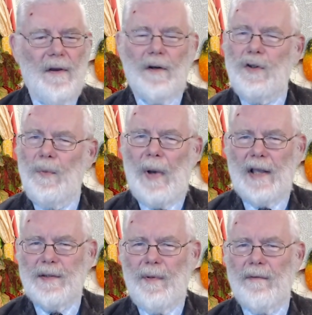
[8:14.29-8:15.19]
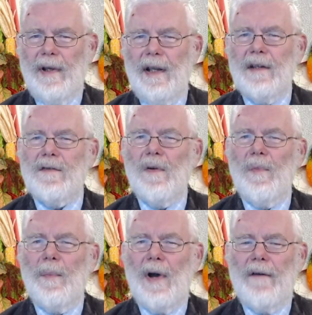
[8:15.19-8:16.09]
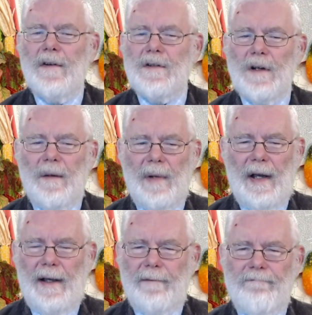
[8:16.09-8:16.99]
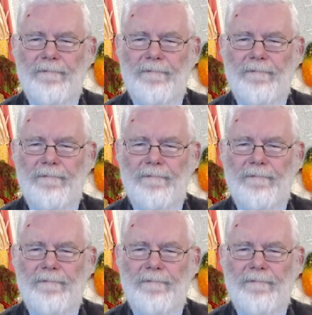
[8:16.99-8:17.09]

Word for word: There are two possible readings from the prophet Jeremiah.